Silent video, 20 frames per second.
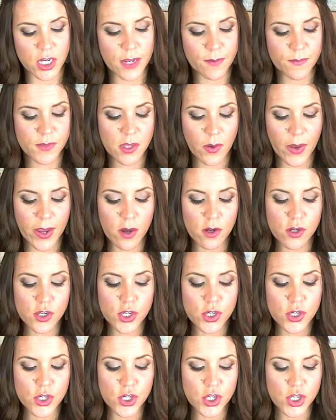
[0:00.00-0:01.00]
lips. So I got
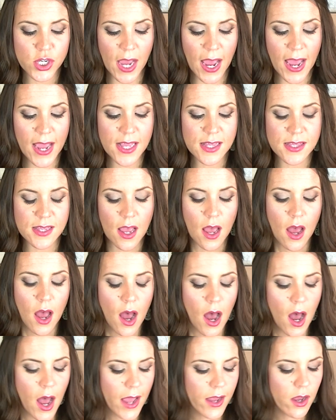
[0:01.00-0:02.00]
two shades shades.
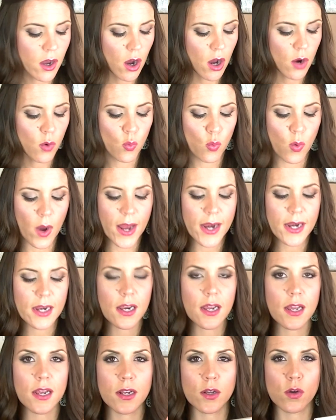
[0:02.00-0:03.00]
I got
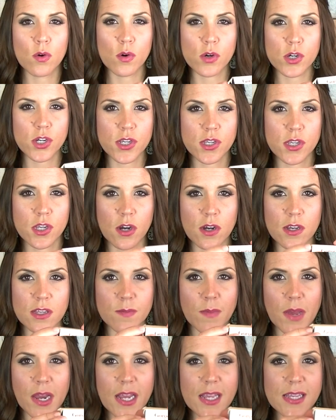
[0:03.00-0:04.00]
one Gorgeous
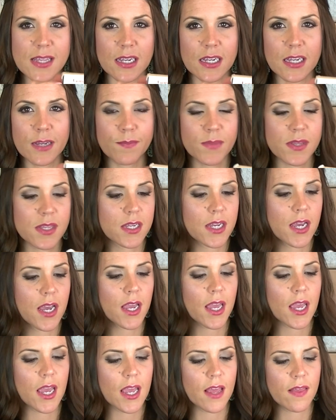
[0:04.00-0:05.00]
Cosmetics
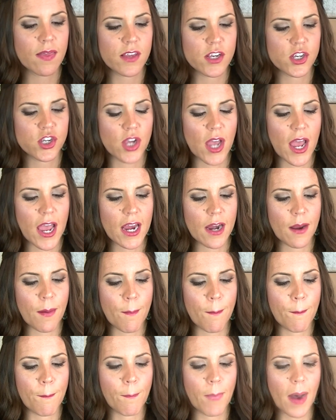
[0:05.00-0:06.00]
lipstick in the shade
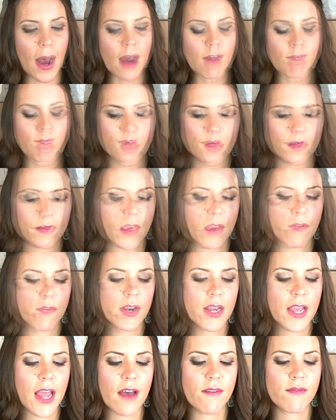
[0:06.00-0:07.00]
Buff. They
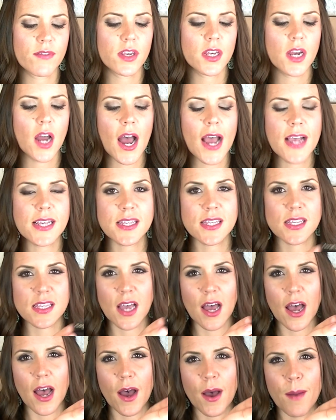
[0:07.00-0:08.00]
really have nice
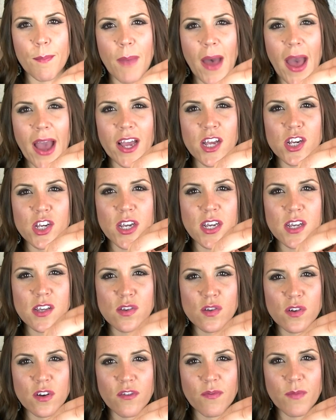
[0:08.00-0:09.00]
uh, packaging. It's
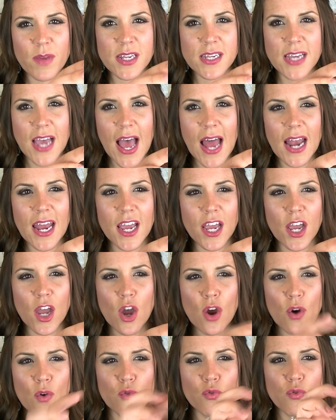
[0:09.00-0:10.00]
sort of metallic,
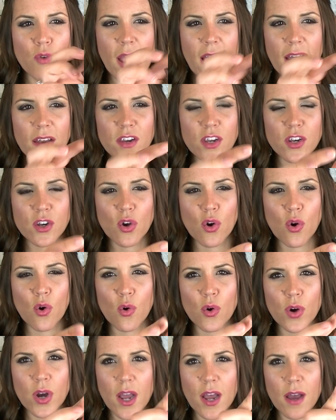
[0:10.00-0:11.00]
rounded
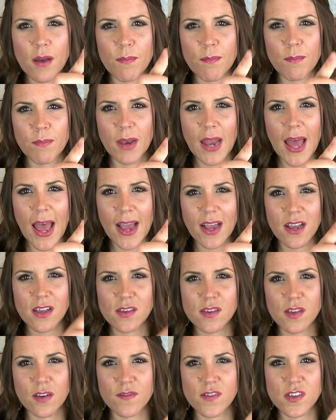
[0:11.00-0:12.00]
corner, black,
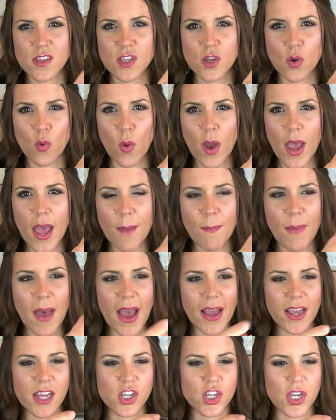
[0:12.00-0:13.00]
sort of square
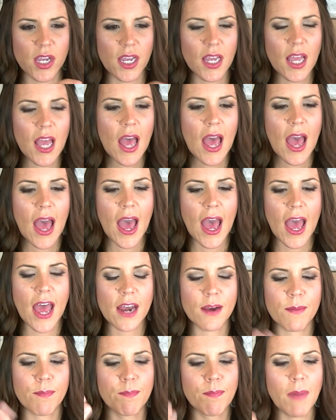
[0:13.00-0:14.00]
packaging.
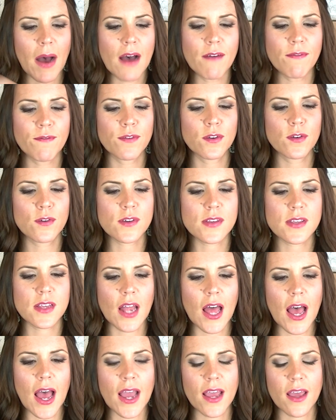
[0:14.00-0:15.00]
And Buff looks
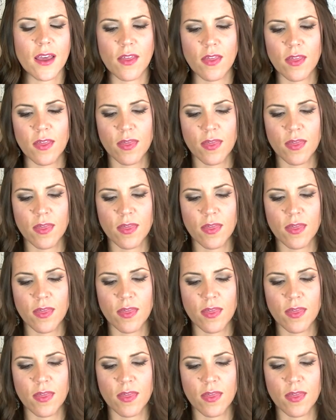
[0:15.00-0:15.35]
like